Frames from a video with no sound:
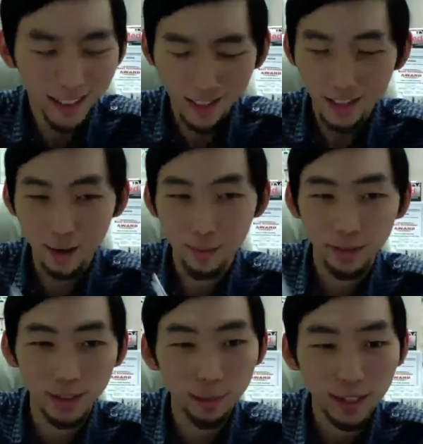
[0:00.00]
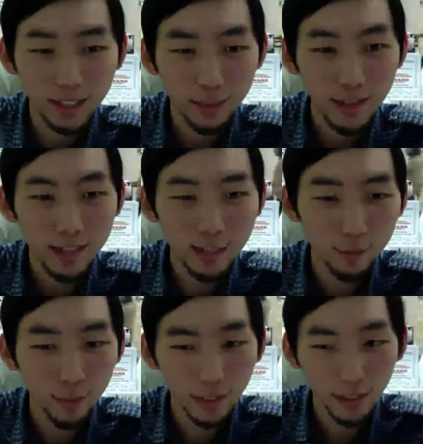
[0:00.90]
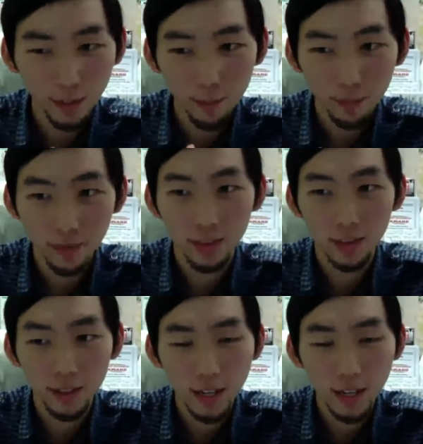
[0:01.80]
They're a little bit expensive, but they